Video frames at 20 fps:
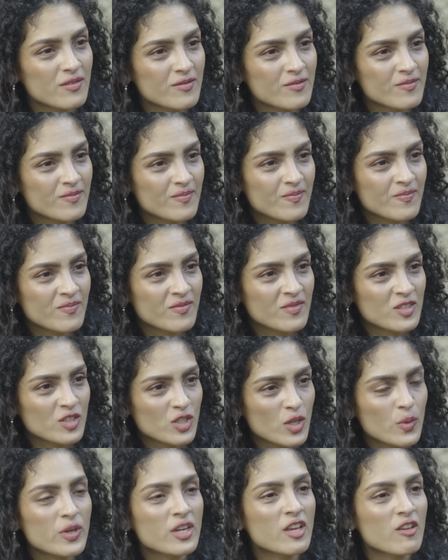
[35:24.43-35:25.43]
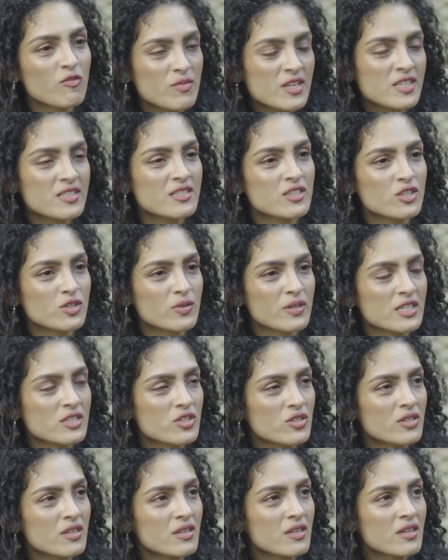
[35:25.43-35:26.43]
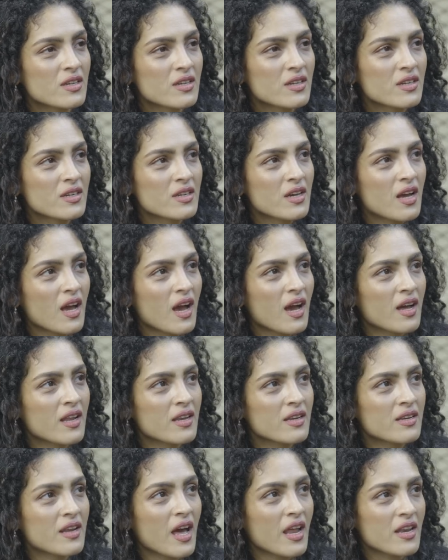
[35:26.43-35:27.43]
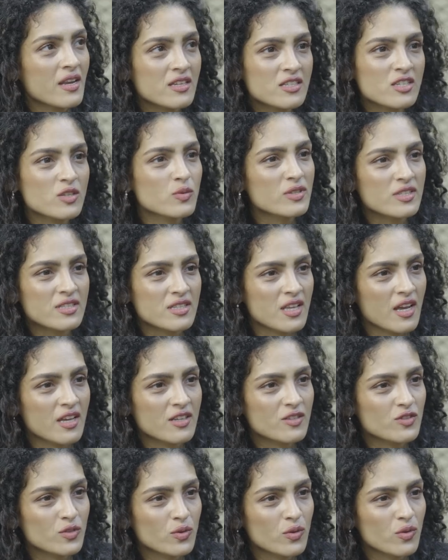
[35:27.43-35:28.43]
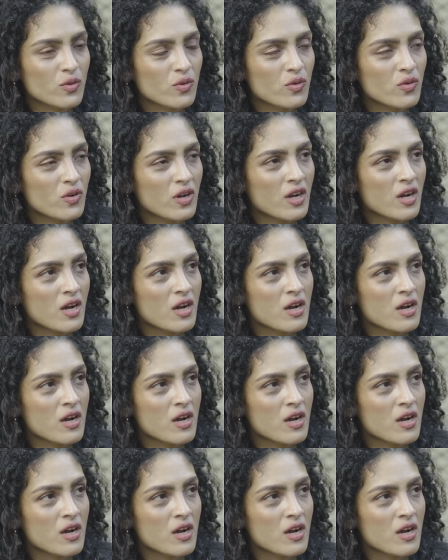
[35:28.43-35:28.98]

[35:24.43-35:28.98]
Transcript: So he would give me a situation, and Nanaji was there. So